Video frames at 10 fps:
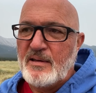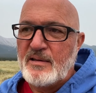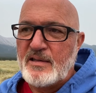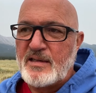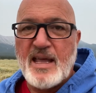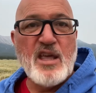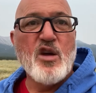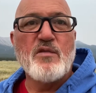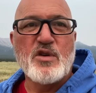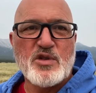to take care
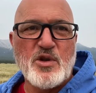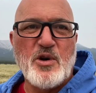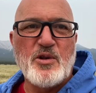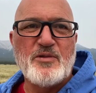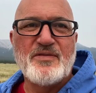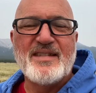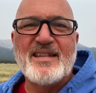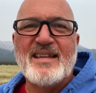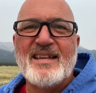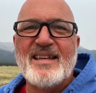of your soul.
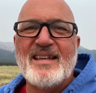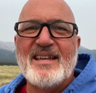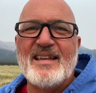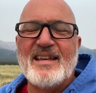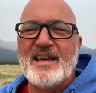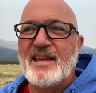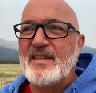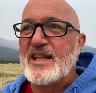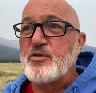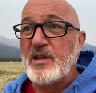And
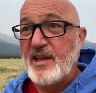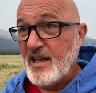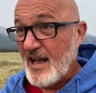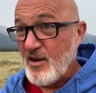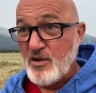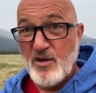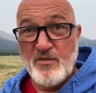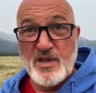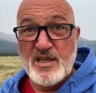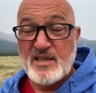that's what Lydia and I are doing
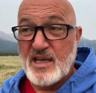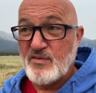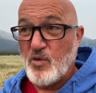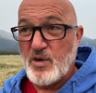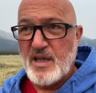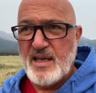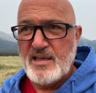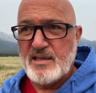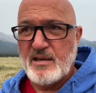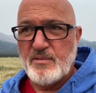for these next 4
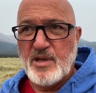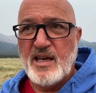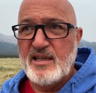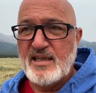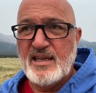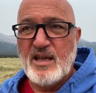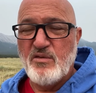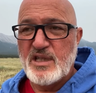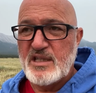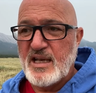days. Beginning today
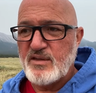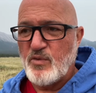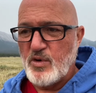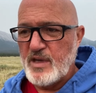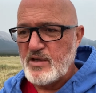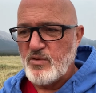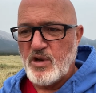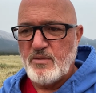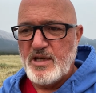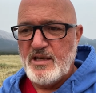with these next 4 days, we're going
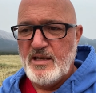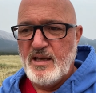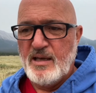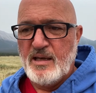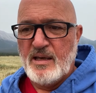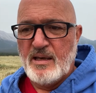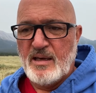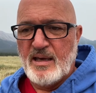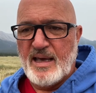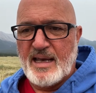to be
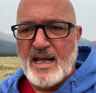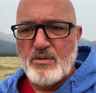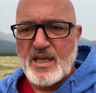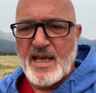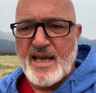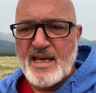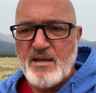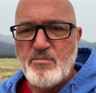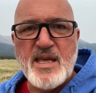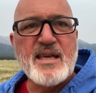hanging out with a guy
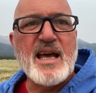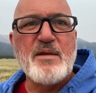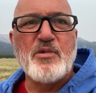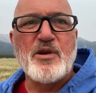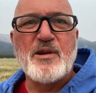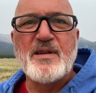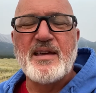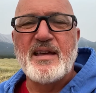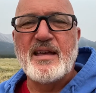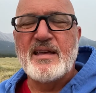named Pete Kuiper.
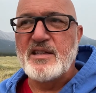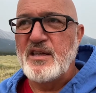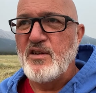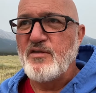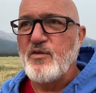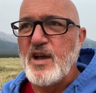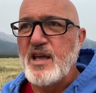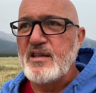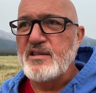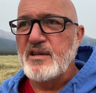He's a dear
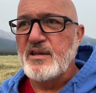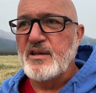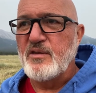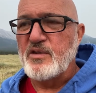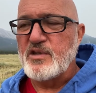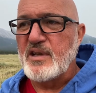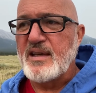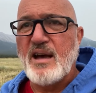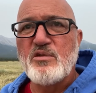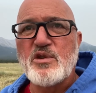friend. He's a Christian
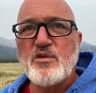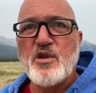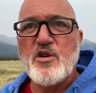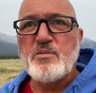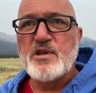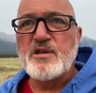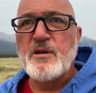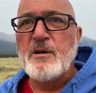counselor, therapist.